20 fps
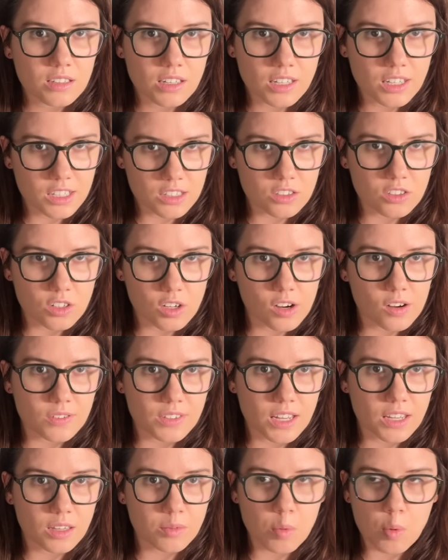It conserves
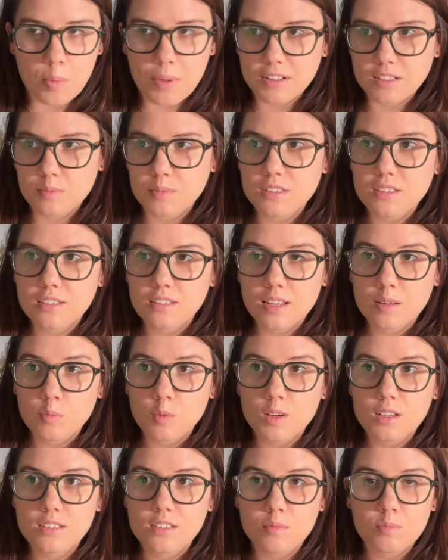angular momentum. It's the same
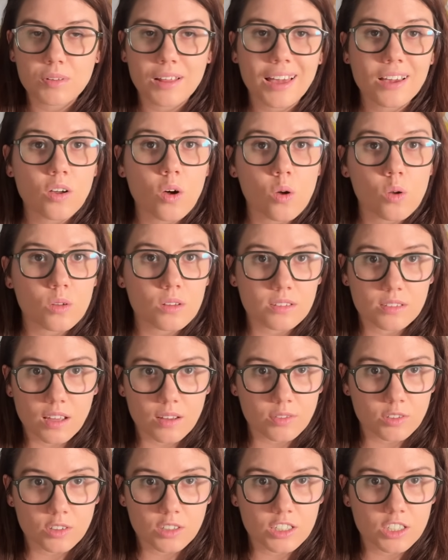reason black holes
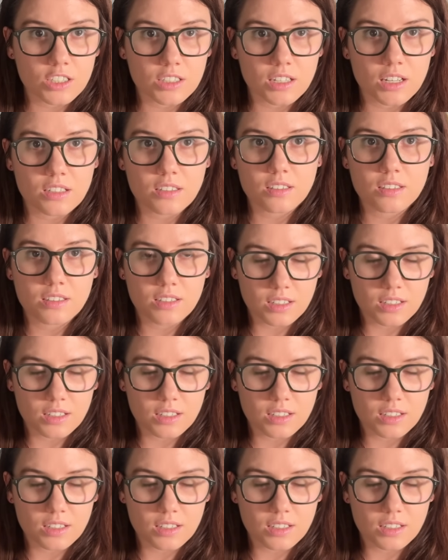have accretion disks.